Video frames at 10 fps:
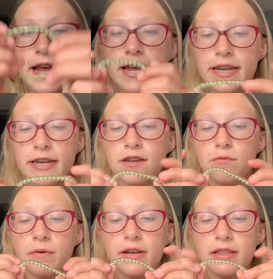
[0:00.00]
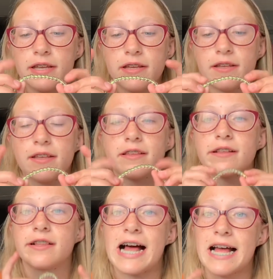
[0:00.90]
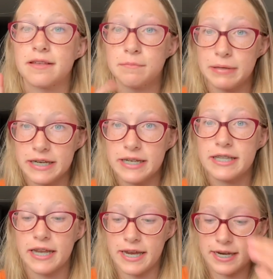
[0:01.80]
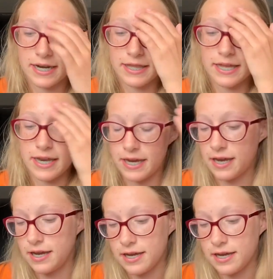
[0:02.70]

and each one of these is glass beads and they